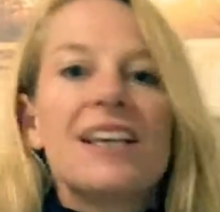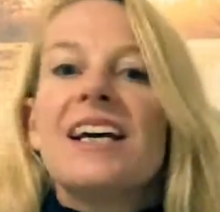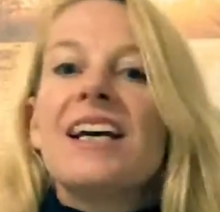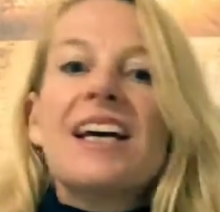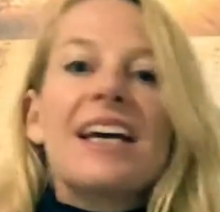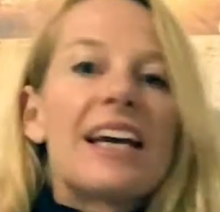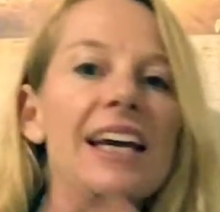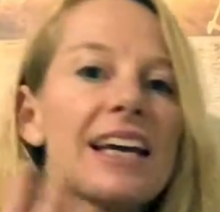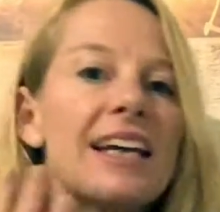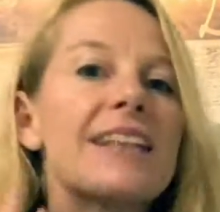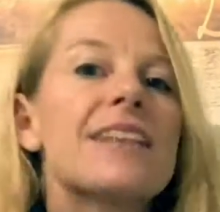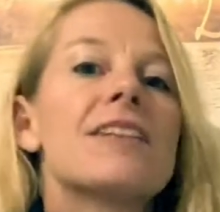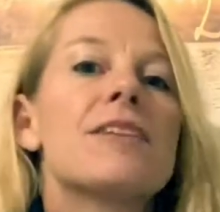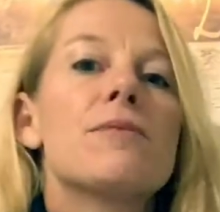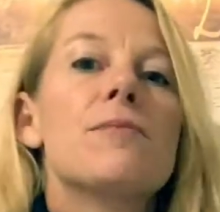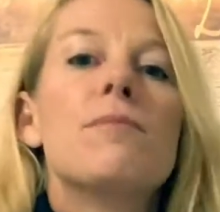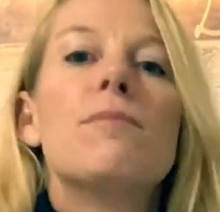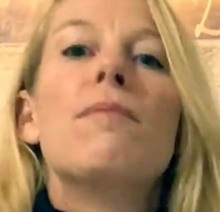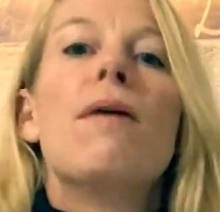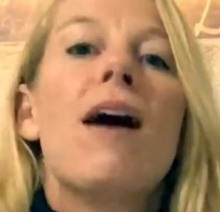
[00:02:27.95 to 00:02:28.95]
into
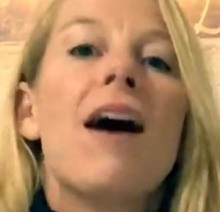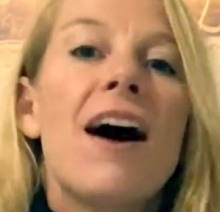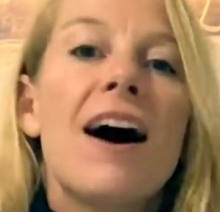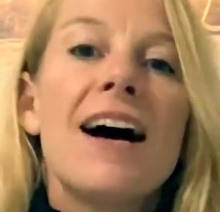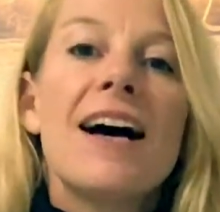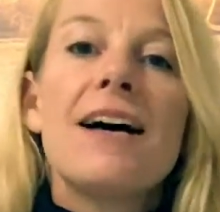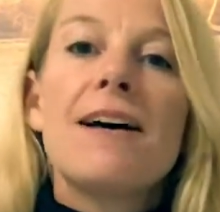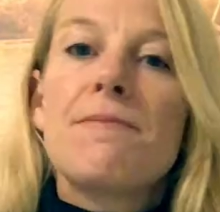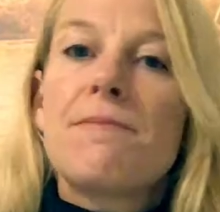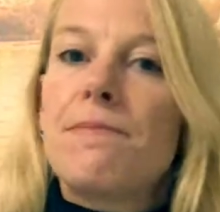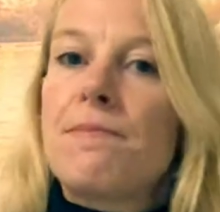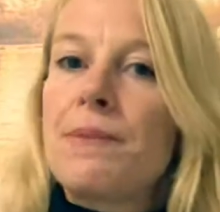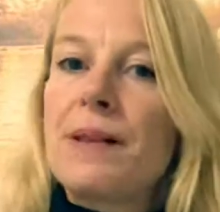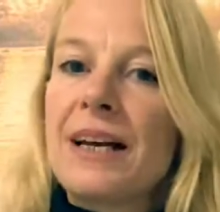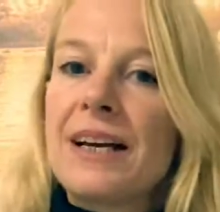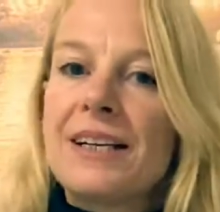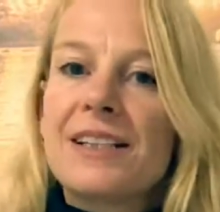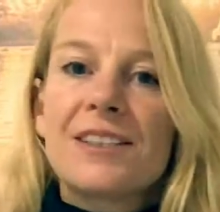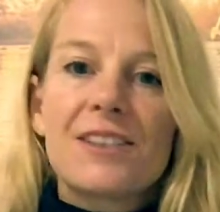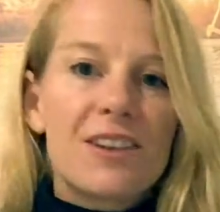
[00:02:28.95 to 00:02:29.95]
my
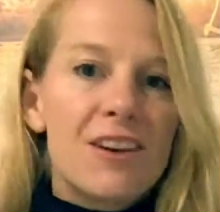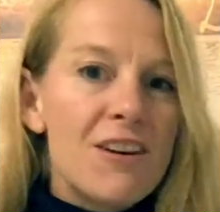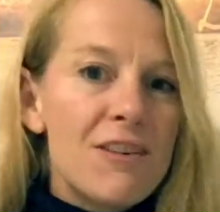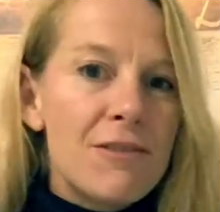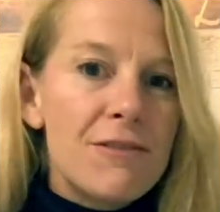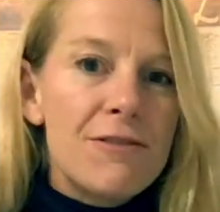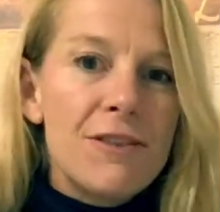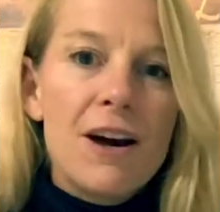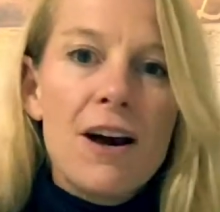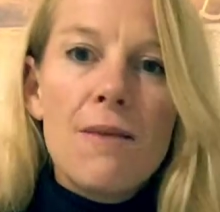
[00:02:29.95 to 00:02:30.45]
place of